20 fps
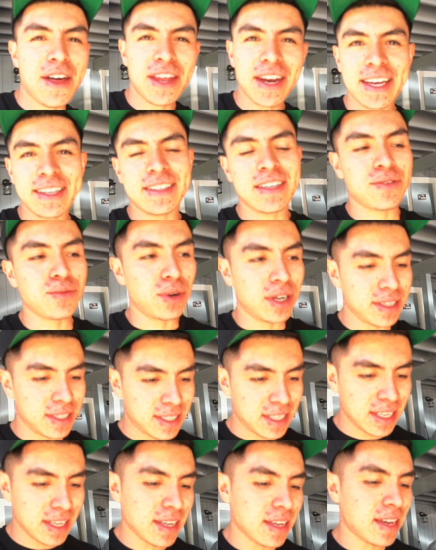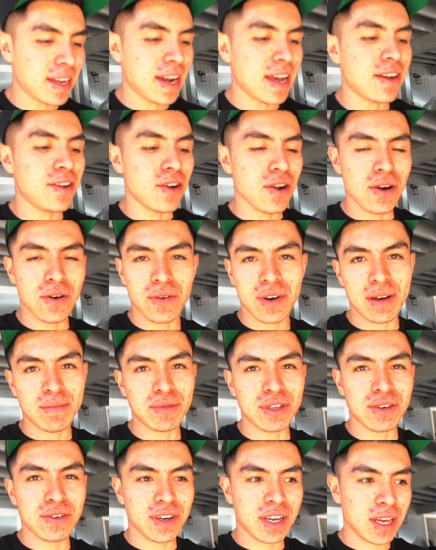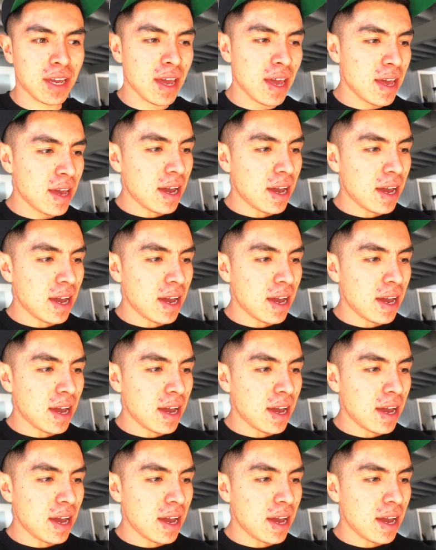that I did one seat and I know what I'm doing,